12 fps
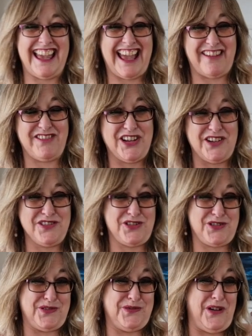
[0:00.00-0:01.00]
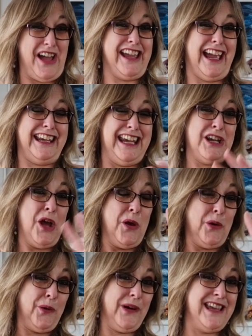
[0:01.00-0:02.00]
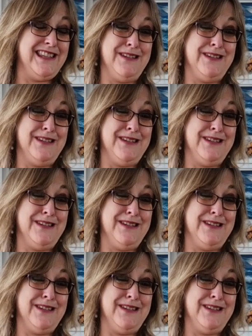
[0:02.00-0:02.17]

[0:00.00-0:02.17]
I'm not sure why I need quite